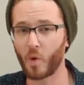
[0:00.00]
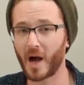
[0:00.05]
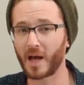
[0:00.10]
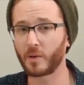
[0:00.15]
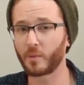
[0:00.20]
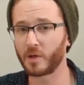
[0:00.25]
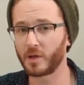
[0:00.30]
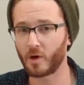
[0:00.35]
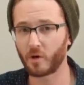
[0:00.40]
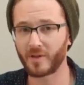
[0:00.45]
Why
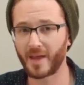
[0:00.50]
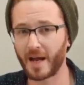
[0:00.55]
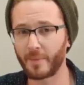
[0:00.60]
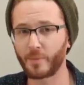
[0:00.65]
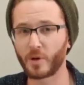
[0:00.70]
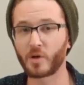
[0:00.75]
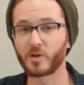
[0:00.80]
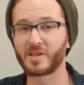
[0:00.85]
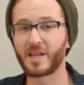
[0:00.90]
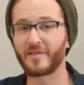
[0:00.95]
do we know
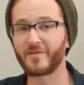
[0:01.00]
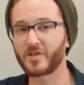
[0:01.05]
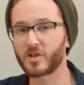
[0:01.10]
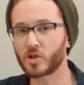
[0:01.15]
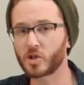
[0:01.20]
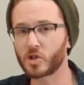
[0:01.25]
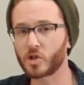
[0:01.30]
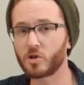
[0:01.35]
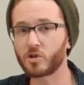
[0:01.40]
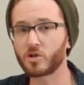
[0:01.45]
that? Because they've
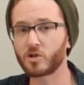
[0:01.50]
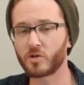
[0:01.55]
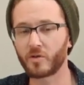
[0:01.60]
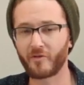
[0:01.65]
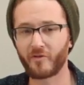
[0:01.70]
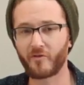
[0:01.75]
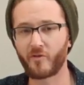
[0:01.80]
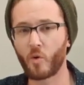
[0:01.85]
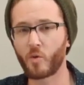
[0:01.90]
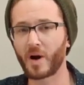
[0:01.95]
searched
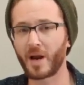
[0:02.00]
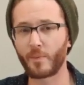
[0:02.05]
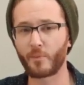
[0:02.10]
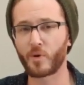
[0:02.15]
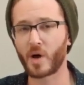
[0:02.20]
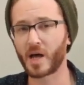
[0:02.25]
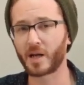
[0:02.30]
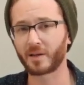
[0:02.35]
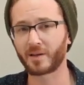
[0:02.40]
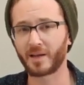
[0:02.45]
for a
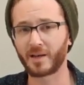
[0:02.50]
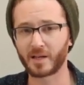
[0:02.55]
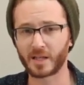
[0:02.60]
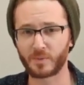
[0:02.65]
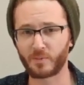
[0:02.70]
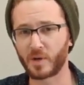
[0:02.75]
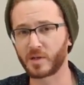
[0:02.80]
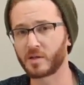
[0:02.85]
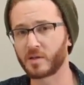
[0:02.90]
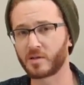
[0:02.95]
product that
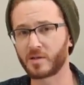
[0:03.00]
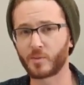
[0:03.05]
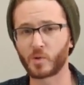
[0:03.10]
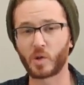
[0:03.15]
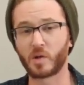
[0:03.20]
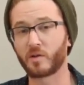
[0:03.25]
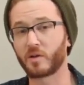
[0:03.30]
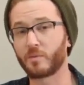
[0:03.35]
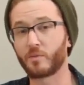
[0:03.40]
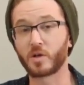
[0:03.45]
expresses some
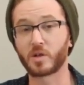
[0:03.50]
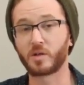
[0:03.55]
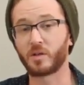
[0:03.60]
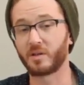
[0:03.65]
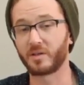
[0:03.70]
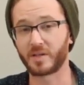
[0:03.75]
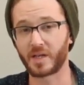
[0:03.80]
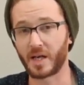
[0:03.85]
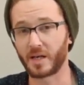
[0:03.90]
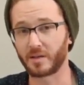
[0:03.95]
sort of
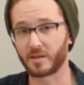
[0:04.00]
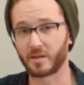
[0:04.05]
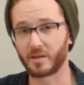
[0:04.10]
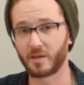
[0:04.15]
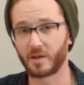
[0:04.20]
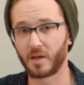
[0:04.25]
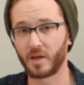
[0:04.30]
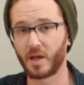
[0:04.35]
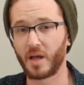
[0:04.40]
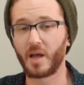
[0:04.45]
commercial intent.
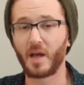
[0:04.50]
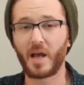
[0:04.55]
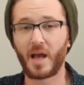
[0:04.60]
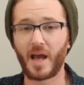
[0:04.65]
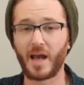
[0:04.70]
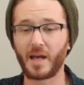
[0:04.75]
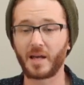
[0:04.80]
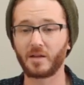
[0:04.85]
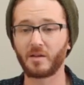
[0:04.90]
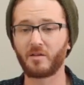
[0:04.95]

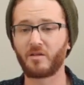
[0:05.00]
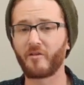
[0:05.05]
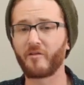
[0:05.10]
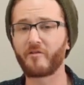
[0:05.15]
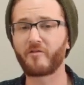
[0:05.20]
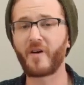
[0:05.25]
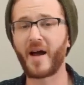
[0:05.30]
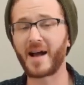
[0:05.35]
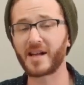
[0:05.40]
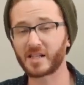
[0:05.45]
And the
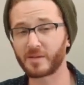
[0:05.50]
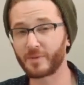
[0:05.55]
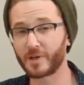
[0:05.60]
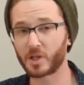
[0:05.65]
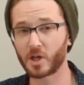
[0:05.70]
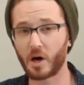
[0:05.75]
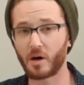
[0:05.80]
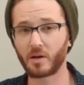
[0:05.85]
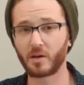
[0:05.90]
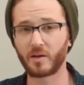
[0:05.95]
vast
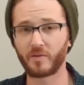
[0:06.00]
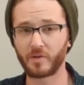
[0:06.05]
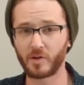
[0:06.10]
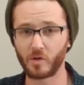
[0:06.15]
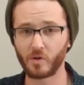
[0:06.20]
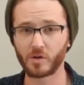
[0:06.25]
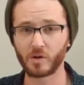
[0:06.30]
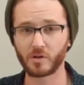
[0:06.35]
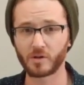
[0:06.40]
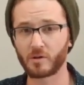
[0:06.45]
majority of
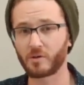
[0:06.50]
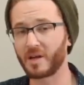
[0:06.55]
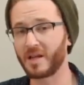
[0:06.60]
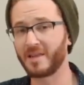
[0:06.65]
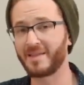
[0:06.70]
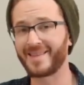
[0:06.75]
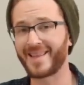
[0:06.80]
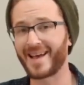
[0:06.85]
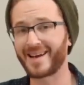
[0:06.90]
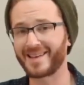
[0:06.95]
users are
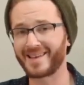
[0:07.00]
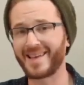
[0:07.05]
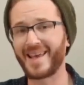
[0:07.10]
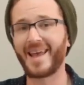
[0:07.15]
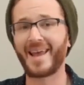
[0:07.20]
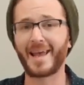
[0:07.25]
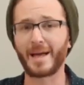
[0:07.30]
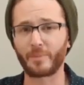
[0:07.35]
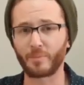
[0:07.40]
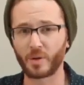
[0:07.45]
in that
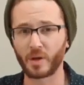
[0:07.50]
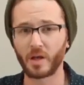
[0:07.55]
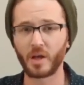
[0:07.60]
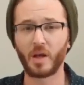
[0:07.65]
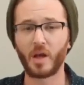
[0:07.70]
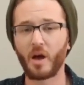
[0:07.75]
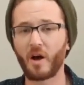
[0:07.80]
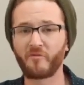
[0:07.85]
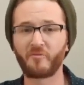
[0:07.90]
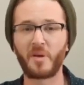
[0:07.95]
camp
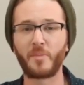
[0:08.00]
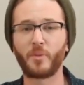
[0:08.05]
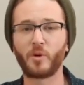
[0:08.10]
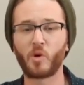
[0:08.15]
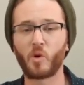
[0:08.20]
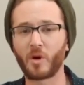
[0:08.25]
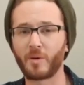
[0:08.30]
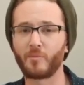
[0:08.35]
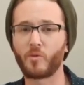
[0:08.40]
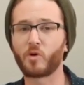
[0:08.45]
of
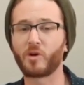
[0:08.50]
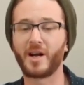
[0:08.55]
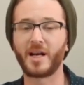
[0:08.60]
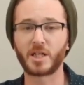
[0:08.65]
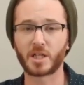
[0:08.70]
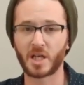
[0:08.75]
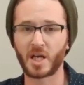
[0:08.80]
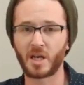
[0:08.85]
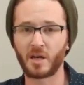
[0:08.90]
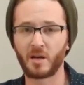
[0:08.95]
people who are more
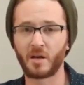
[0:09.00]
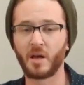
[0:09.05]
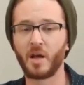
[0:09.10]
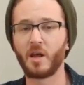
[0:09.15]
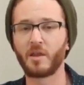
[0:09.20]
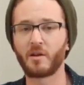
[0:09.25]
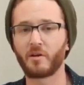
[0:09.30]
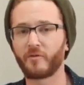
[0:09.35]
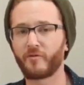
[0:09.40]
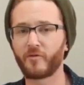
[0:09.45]
educated,
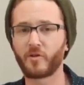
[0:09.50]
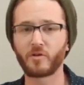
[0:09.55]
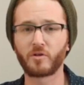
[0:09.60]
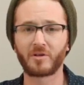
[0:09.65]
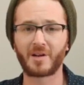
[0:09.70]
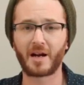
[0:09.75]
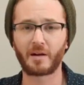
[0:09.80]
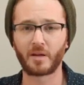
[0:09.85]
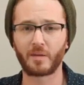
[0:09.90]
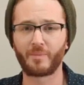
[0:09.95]
they're
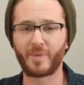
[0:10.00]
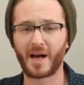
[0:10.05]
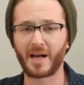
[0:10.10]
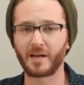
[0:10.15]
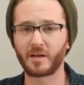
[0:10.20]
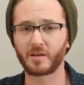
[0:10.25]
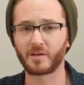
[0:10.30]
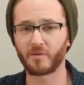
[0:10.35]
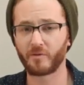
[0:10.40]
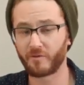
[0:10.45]
further down the
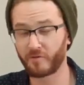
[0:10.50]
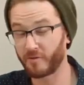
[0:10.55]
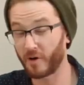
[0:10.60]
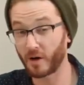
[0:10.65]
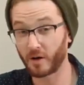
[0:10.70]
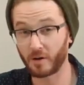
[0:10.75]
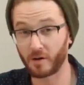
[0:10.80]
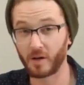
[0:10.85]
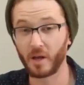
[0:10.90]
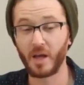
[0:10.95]
buying
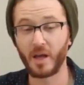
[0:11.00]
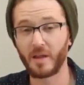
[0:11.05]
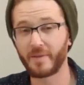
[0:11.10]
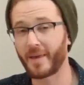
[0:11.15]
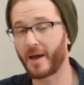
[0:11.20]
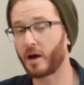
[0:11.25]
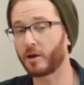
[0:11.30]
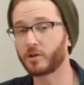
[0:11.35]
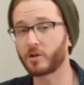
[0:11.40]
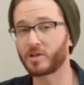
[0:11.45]
funnel,
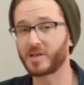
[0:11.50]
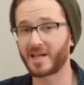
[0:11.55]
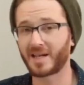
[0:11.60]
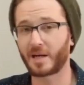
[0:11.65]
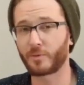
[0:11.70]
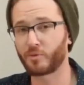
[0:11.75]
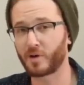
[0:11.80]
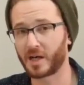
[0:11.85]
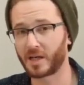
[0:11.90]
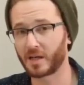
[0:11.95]
they
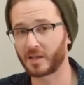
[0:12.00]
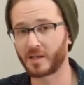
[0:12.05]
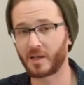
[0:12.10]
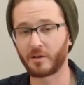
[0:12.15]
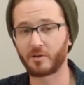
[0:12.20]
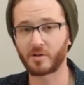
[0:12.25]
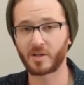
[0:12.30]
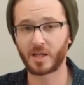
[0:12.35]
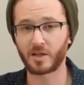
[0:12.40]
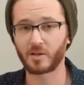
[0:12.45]
understand our products, they
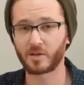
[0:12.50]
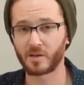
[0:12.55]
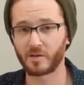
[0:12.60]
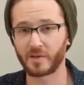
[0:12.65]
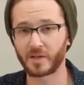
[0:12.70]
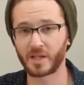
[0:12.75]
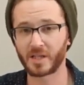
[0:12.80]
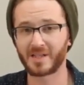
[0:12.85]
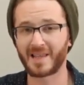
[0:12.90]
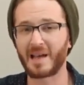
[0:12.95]
understand the
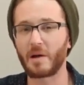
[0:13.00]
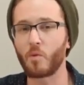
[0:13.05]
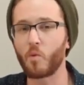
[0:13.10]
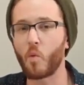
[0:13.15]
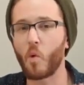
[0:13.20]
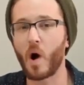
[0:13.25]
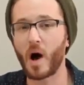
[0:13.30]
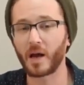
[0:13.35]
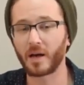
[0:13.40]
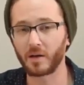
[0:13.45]
services, they
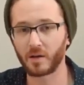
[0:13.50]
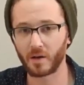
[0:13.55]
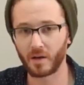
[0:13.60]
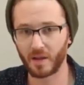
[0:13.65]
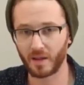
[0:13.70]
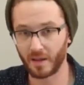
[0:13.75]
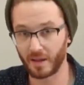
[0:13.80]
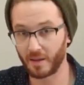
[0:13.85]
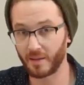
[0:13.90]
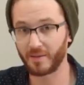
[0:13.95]
want,
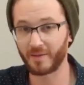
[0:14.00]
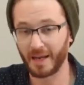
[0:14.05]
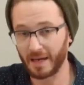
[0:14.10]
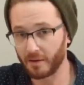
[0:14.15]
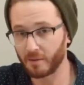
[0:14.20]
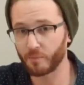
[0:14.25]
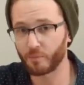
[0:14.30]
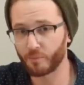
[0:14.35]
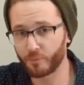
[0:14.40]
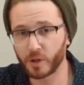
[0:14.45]

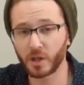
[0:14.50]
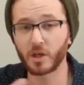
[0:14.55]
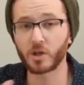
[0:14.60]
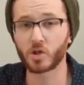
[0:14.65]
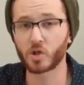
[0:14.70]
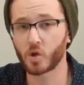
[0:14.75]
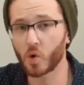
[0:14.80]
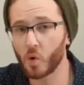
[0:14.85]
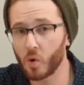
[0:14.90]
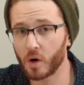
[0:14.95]
they're pretty
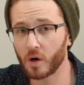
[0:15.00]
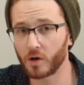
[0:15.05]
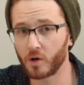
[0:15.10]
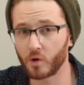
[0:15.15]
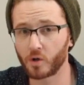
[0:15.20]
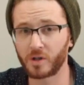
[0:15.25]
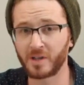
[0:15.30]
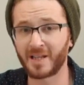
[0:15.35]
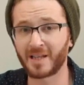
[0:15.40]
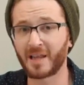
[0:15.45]
sure
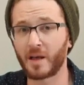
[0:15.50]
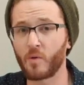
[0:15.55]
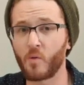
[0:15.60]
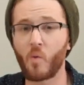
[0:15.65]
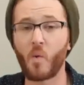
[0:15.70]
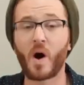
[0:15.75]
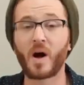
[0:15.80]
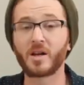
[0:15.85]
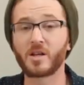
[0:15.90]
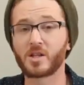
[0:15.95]
usually that they
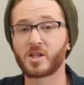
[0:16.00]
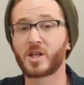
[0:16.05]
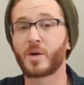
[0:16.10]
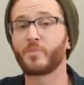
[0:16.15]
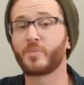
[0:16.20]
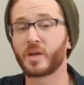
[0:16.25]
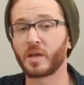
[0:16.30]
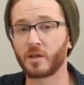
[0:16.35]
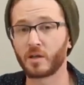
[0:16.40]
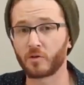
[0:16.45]
want
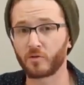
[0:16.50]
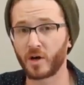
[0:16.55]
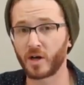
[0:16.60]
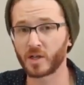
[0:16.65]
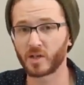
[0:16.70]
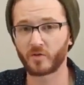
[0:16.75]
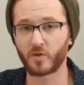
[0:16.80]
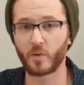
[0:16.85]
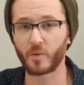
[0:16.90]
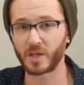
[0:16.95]
something in the
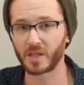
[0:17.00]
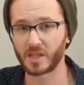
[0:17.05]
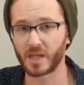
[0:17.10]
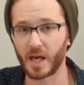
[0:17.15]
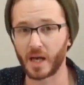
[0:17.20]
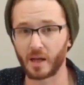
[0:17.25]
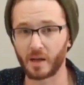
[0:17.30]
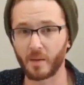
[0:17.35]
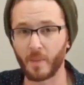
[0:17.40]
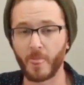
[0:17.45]
range of what we
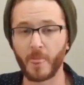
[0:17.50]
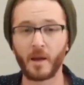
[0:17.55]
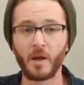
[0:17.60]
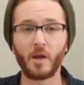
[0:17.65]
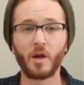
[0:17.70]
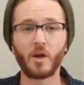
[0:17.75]
sell.